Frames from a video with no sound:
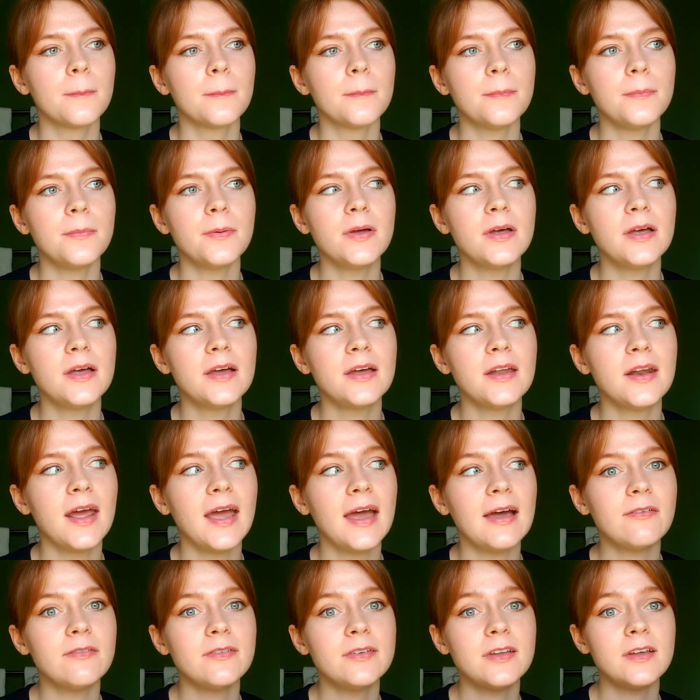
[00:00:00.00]
but I
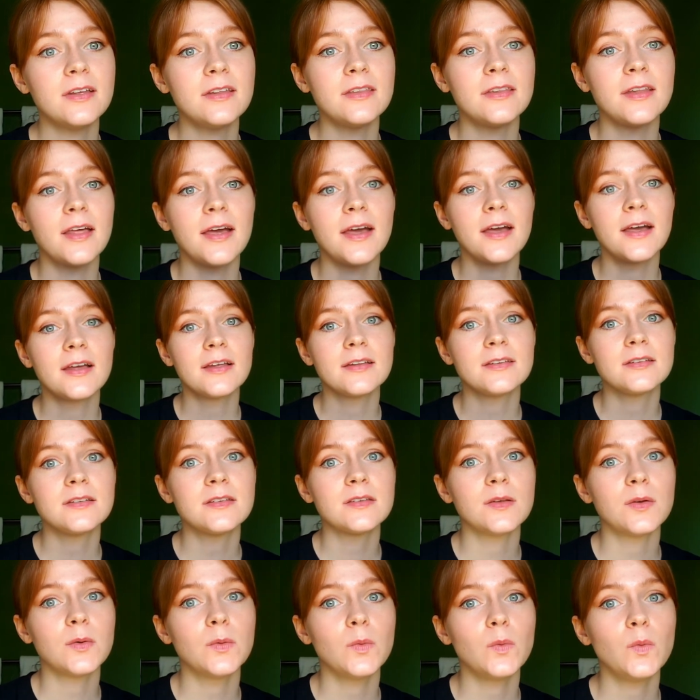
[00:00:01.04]
haven't done that,
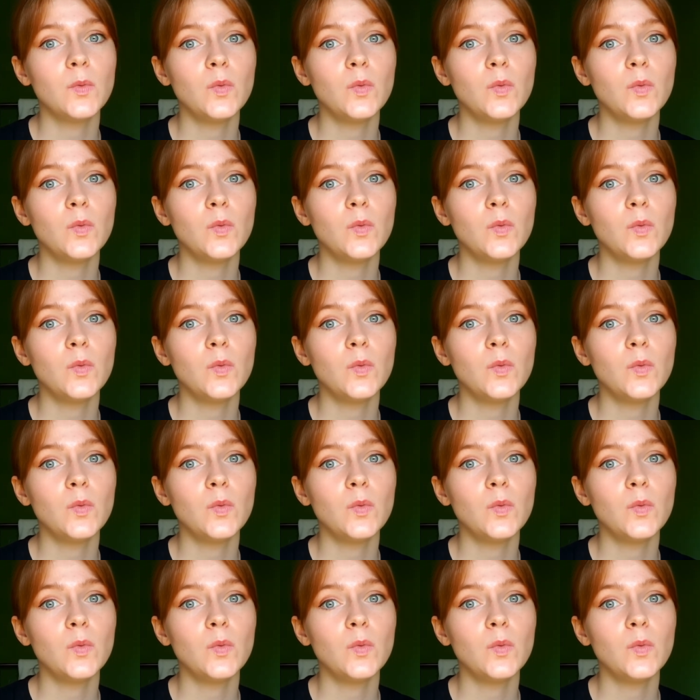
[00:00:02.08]
so